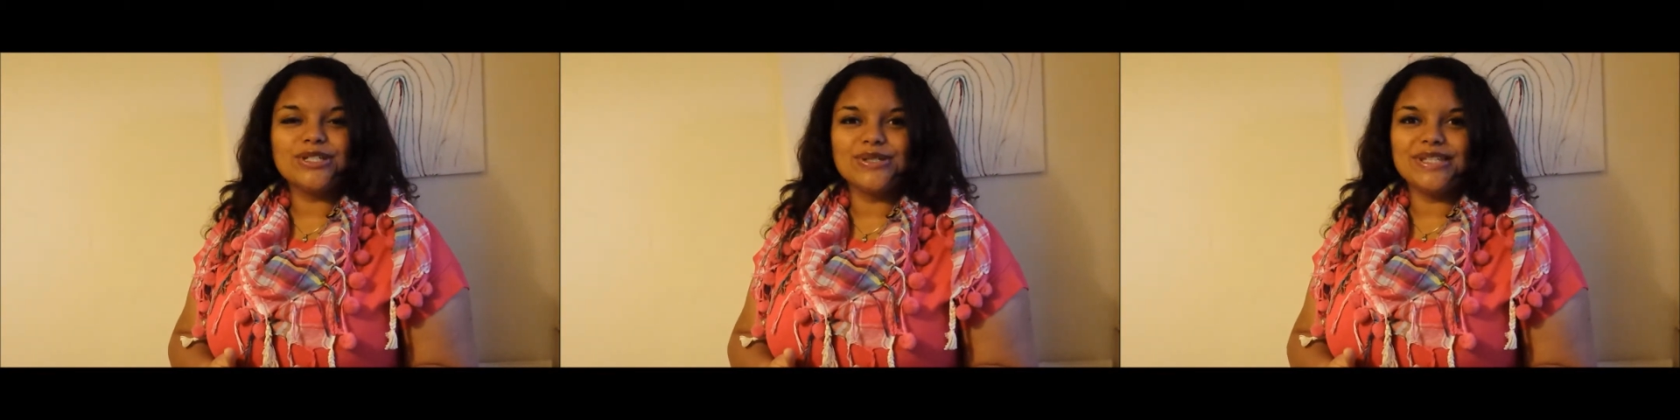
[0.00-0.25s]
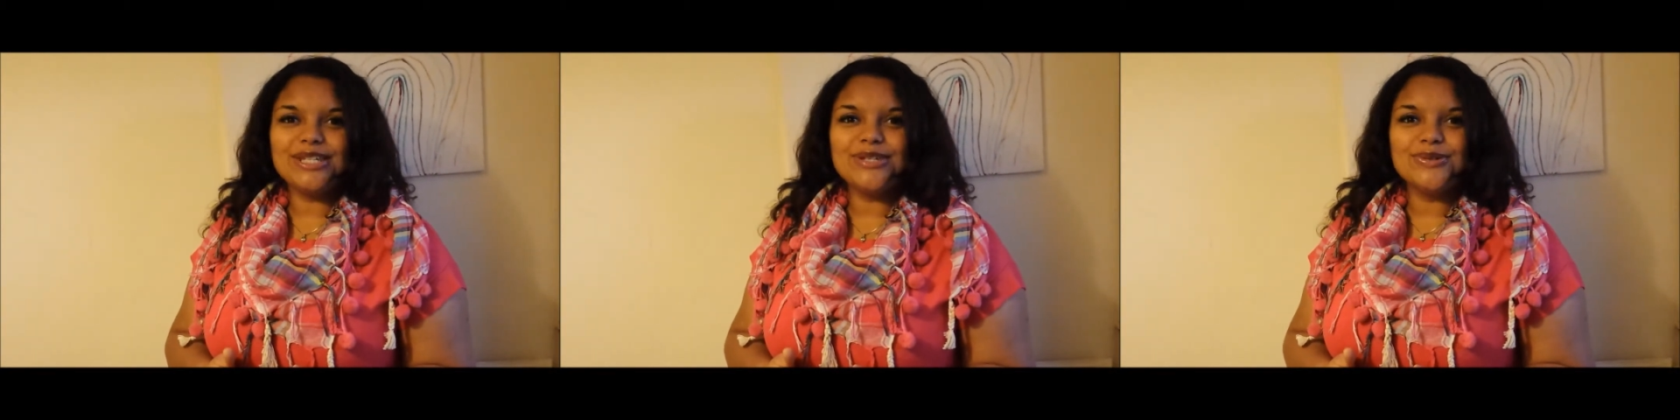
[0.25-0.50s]

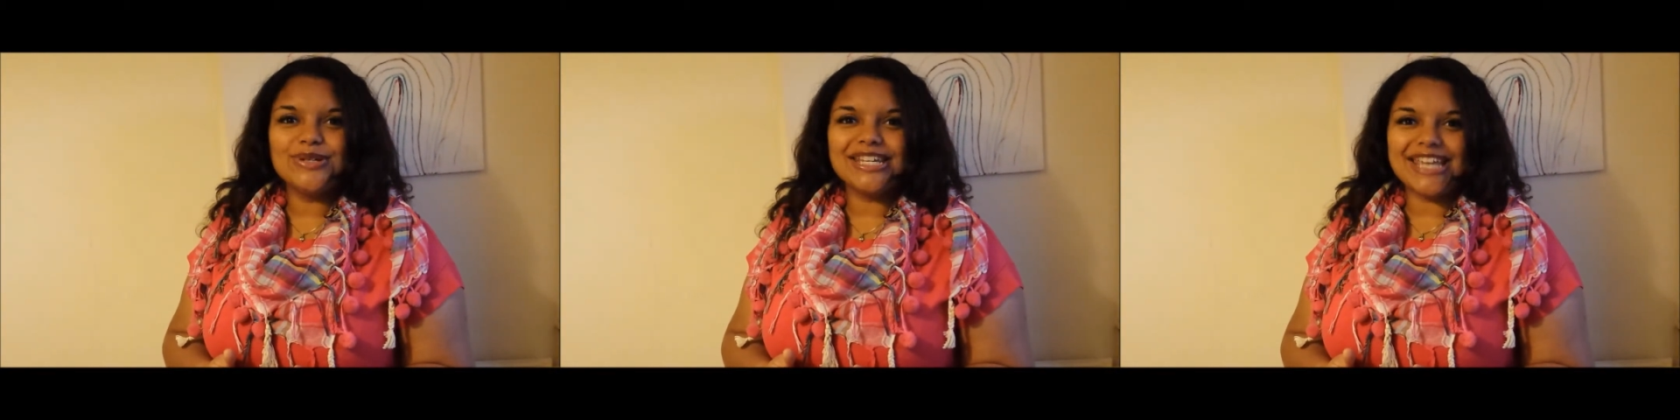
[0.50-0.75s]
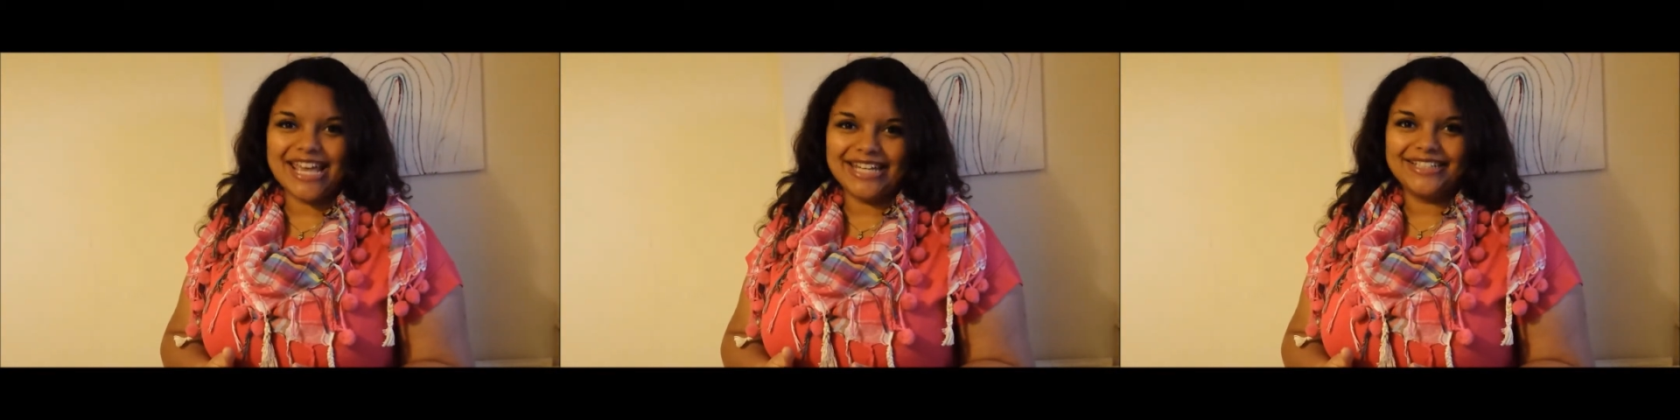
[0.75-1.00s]
see you
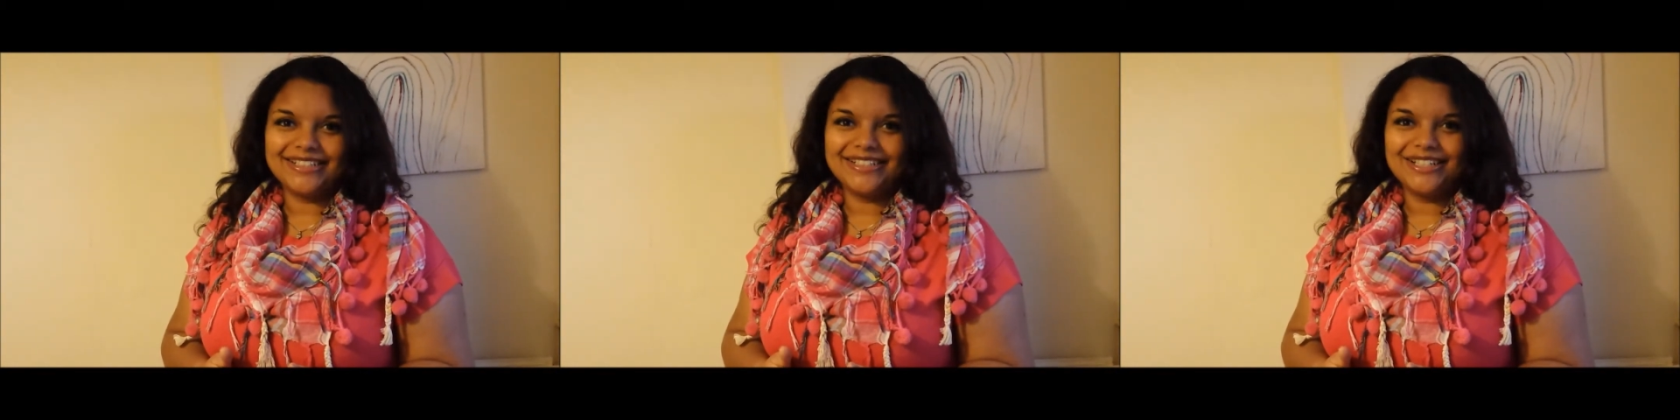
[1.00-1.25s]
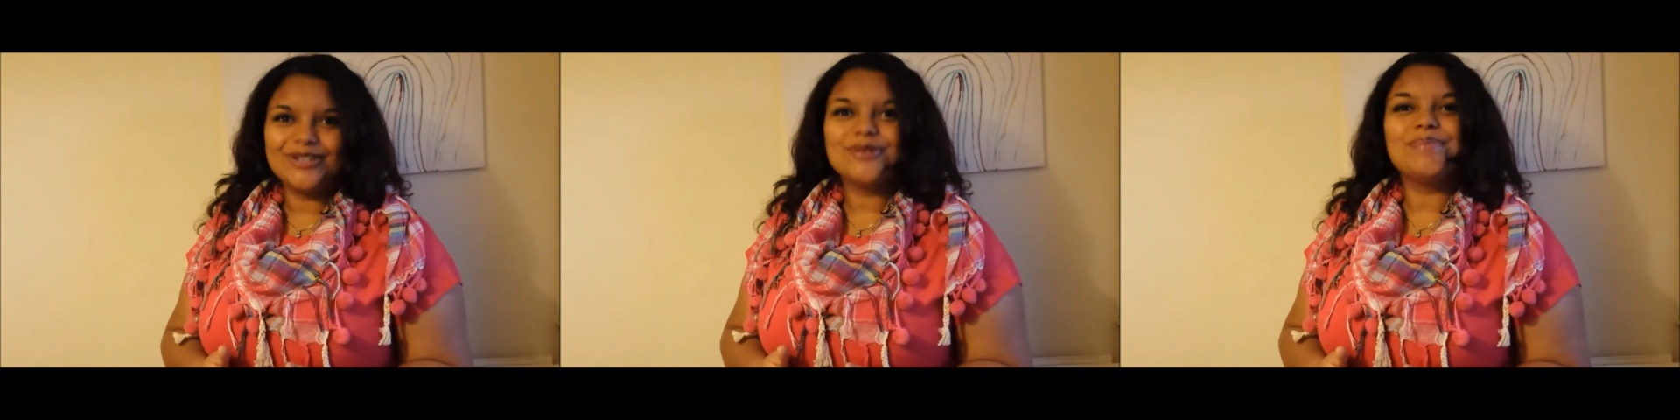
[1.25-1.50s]
again.
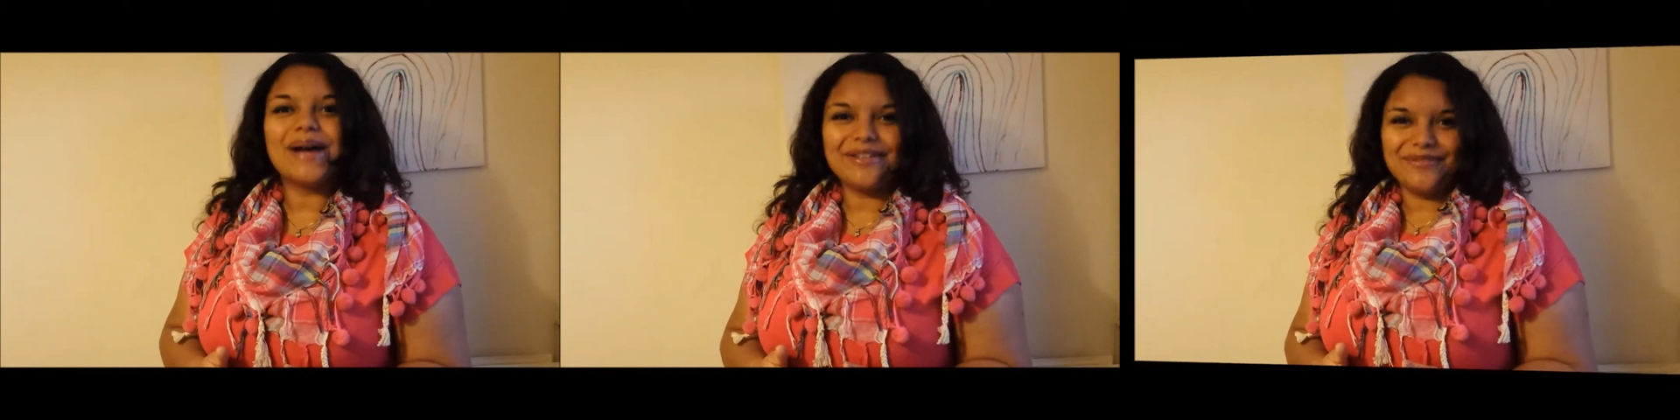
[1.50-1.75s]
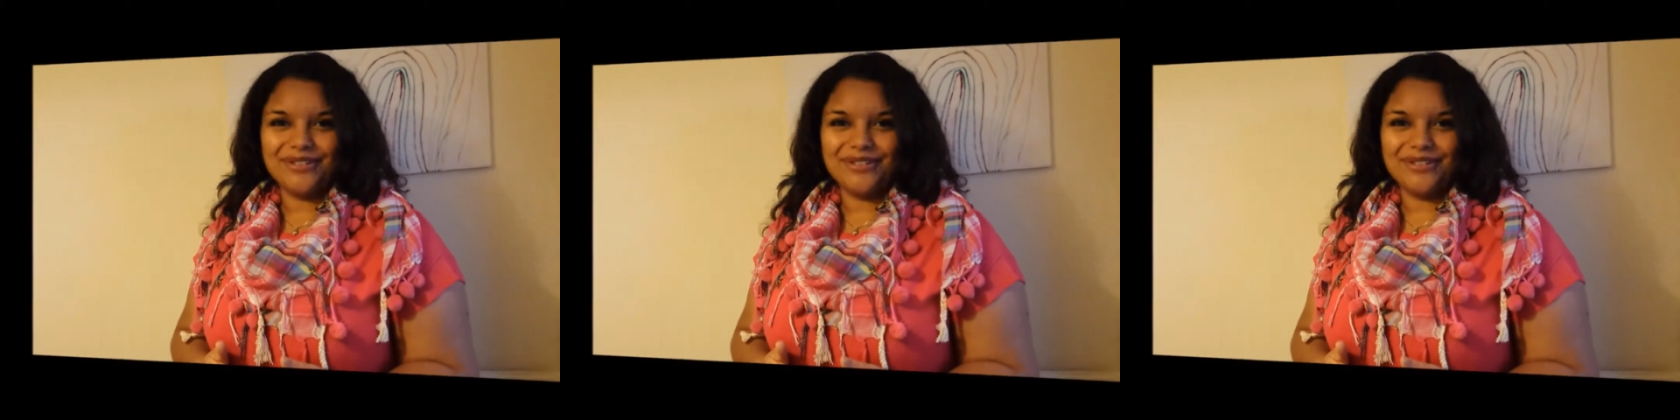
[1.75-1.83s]
Goodbye for